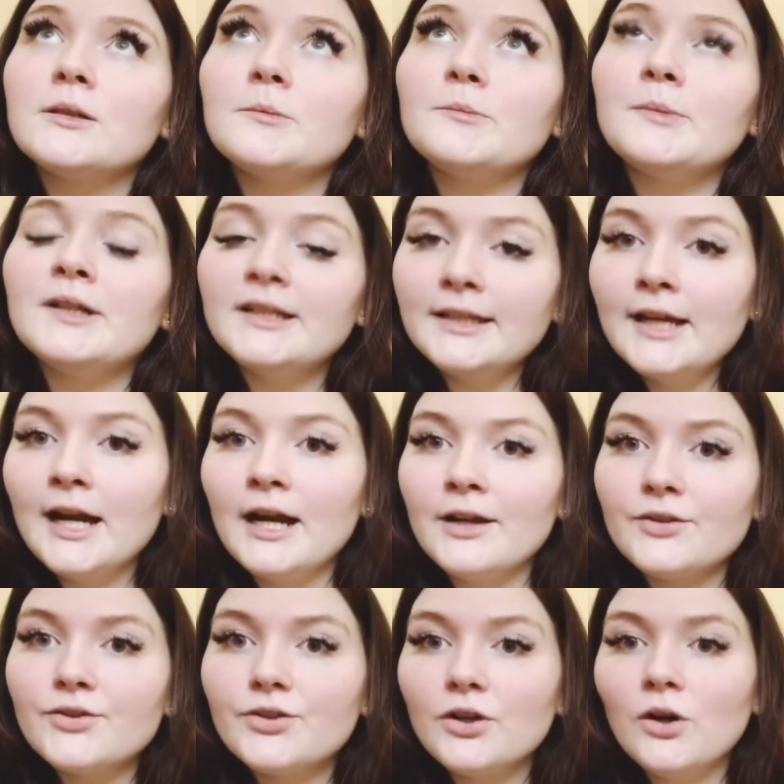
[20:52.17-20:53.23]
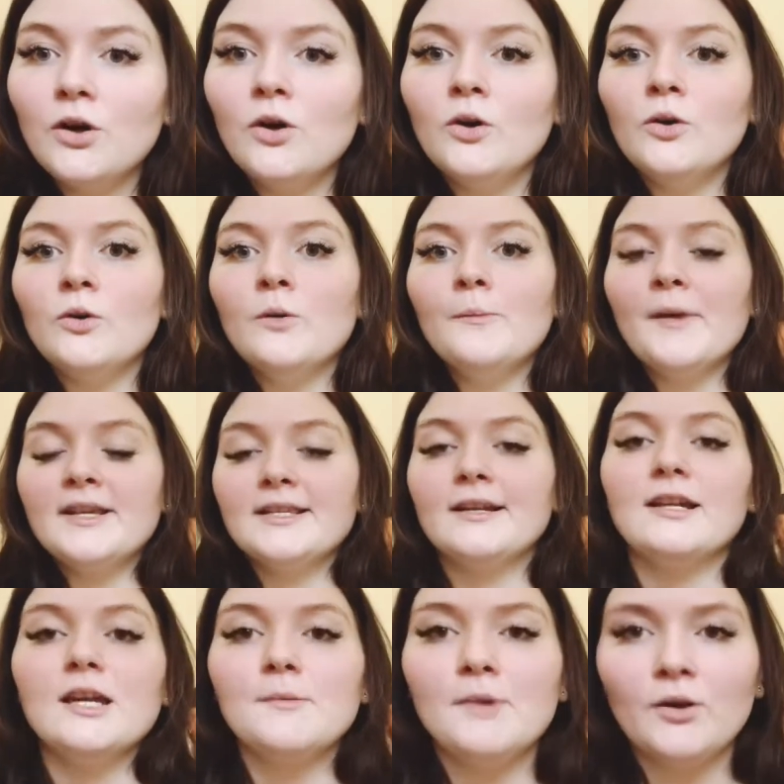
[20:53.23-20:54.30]
But yeah, so my
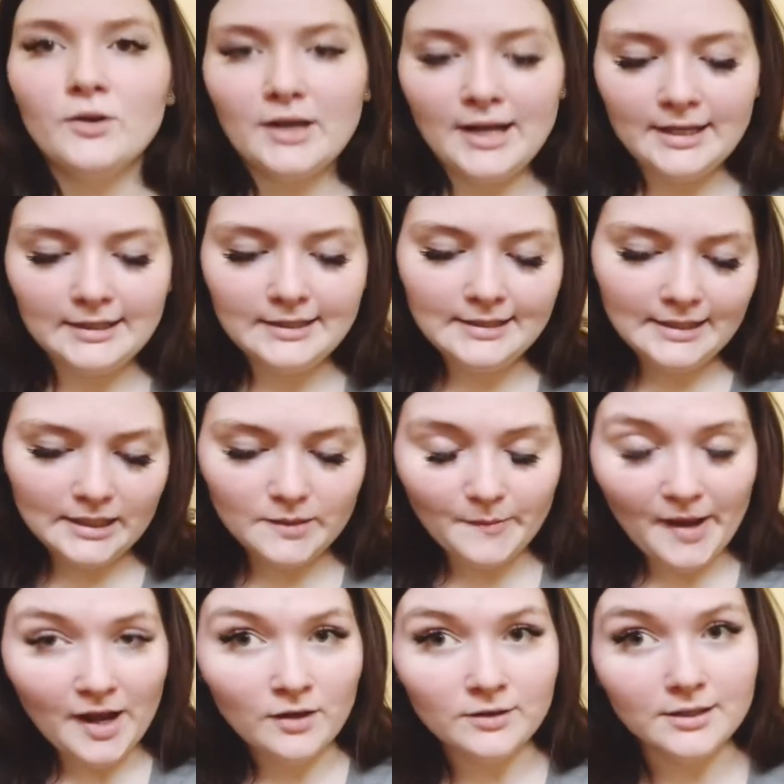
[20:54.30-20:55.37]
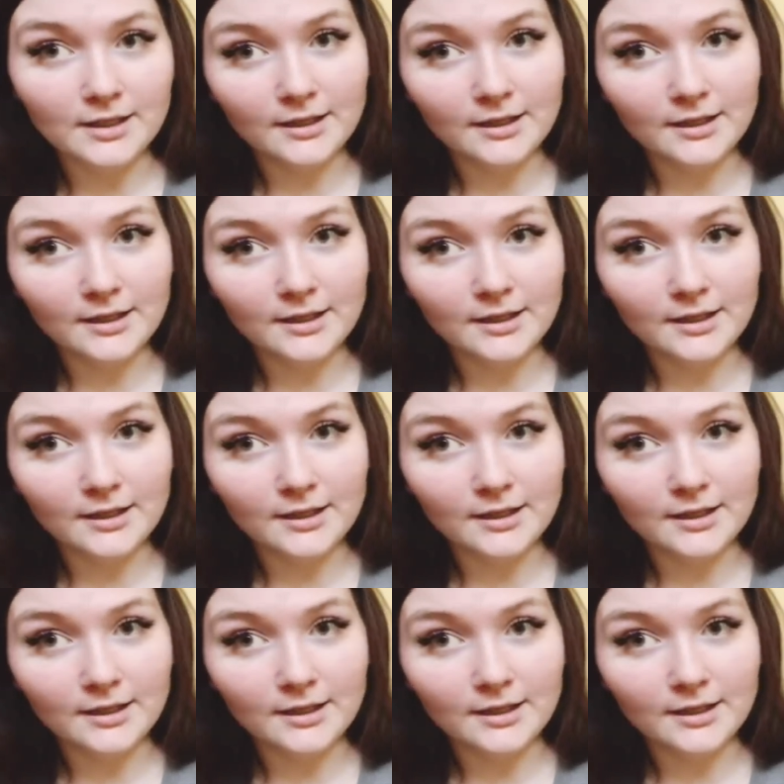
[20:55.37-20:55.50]
son came out at 6 pounds,